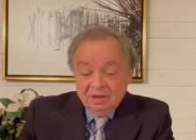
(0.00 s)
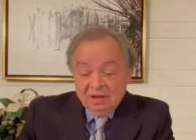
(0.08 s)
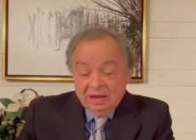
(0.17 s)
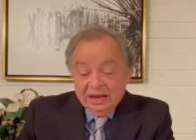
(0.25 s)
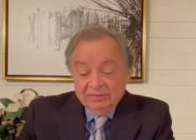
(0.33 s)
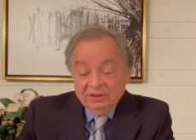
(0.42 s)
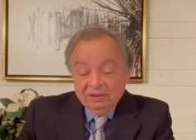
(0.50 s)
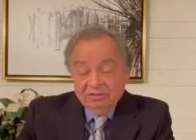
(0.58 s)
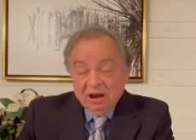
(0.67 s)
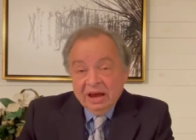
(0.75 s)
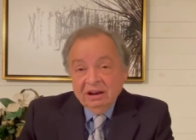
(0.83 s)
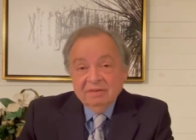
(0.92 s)
And the
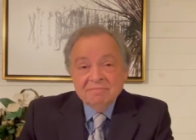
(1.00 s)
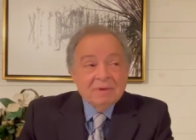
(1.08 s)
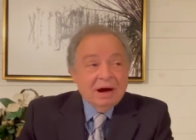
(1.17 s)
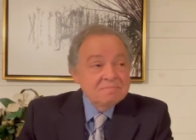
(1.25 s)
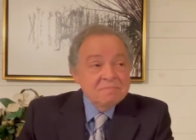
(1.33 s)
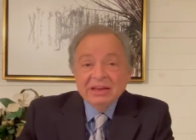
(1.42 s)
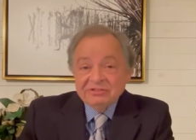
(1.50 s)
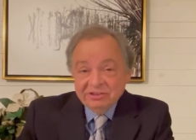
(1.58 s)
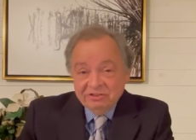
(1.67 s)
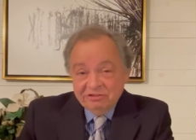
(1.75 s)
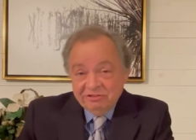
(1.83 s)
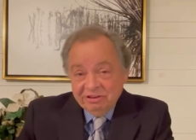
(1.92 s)
title of my
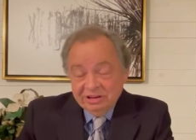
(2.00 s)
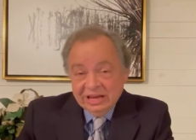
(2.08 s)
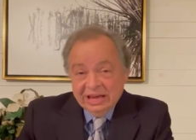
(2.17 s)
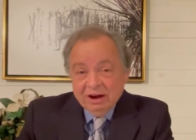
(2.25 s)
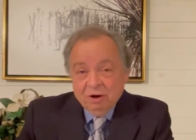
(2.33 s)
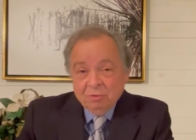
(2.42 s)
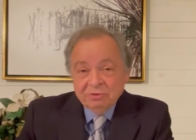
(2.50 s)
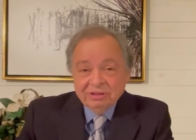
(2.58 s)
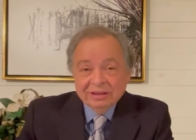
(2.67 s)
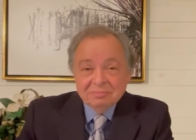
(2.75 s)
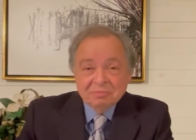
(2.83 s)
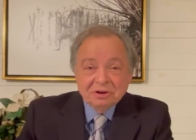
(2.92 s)
message today, I always
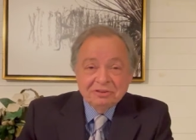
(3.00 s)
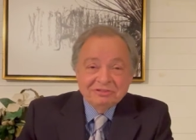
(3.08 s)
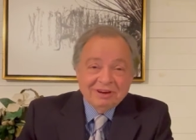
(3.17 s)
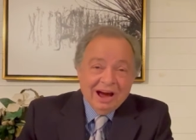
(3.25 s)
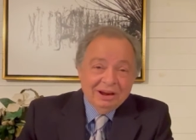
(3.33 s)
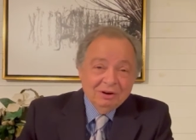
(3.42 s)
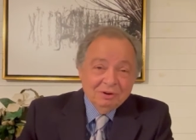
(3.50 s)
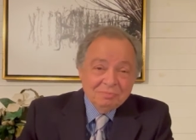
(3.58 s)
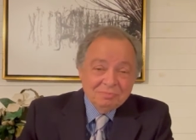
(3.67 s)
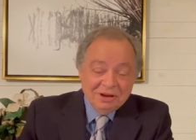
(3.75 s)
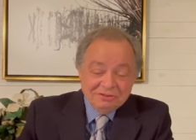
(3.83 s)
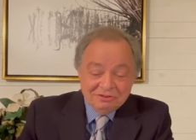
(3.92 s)
like to put a title on
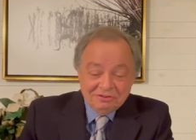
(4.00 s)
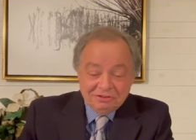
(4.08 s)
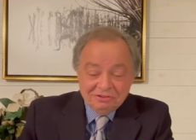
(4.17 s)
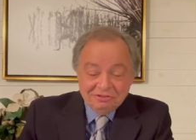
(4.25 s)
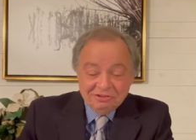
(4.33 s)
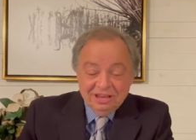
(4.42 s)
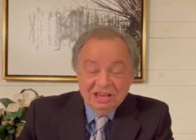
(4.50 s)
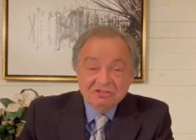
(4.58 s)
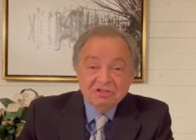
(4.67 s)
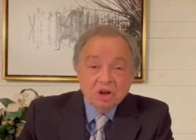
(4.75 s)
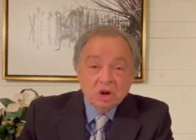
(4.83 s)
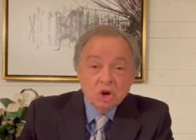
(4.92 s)
messages,
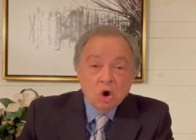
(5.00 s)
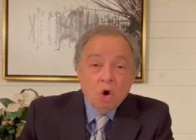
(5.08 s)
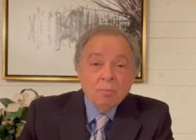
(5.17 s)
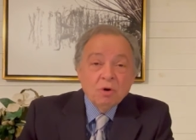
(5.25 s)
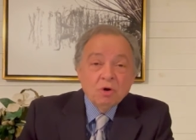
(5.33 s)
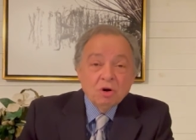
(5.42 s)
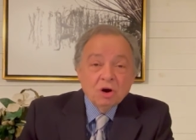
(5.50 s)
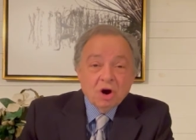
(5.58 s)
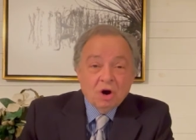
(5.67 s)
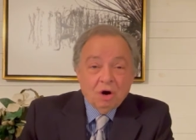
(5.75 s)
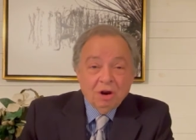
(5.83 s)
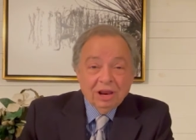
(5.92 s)
is The Noble
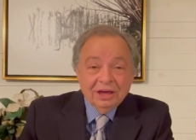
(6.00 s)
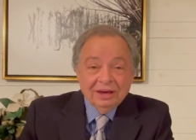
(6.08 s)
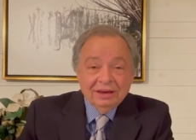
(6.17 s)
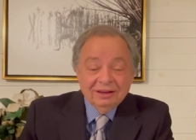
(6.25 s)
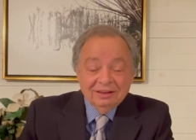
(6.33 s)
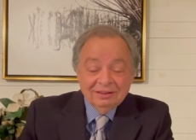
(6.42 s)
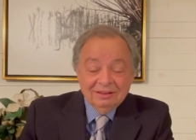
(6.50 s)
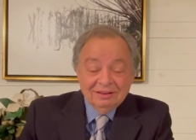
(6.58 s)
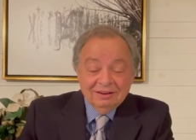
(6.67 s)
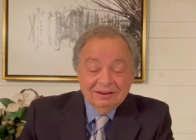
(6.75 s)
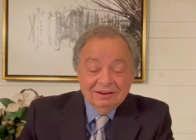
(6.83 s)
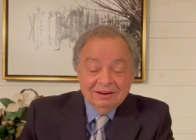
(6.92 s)
Calling
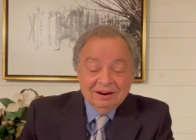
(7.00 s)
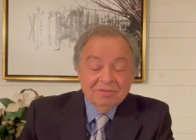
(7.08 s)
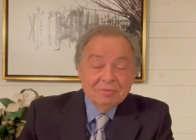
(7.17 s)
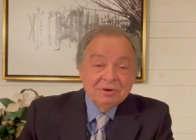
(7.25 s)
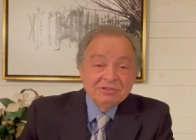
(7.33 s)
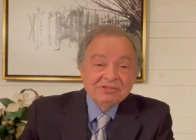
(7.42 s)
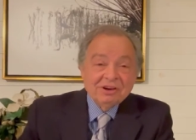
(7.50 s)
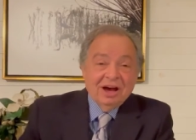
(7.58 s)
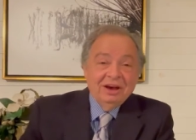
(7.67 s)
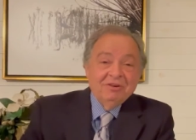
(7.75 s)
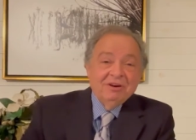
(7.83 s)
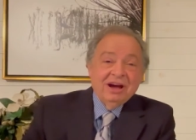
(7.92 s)
of the
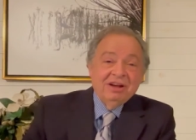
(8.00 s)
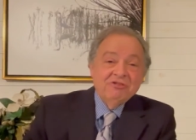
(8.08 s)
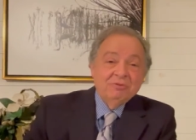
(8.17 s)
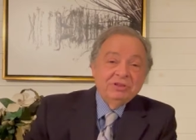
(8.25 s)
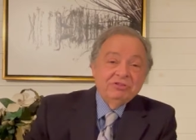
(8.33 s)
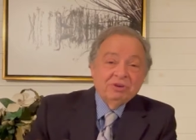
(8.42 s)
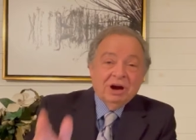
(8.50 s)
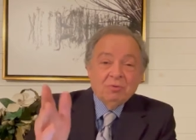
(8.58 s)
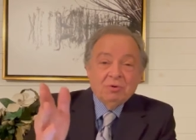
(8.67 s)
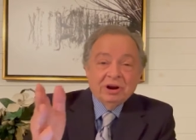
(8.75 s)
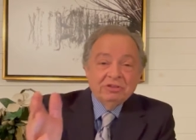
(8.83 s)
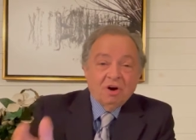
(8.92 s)
Messiah Graduate. So I
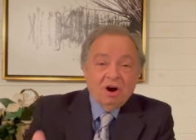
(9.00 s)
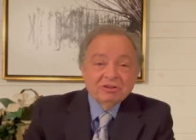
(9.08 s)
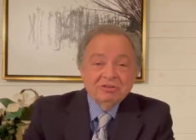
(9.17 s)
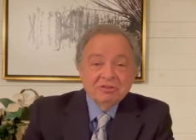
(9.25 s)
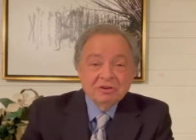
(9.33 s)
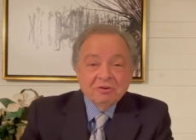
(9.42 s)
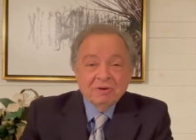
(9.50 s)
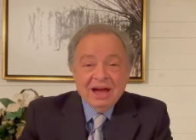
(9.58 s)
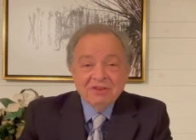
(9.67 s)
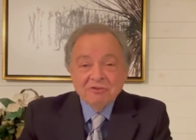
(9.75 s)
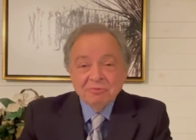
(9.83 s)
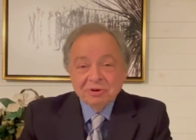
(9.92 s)
want to talk to the
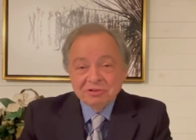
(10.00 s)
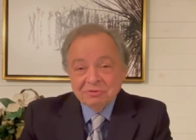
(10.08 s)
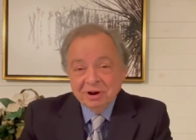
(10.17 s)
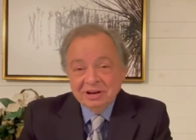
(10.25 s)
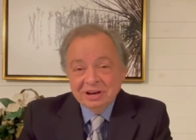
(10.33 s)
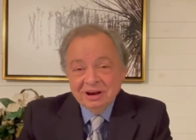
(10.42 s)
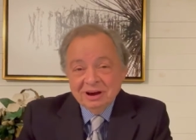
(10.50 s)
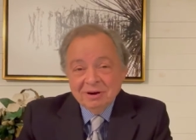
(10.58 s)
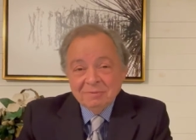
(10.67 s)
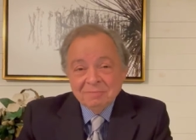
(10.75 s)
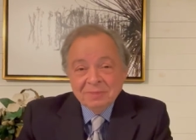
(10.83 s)
graduates right now.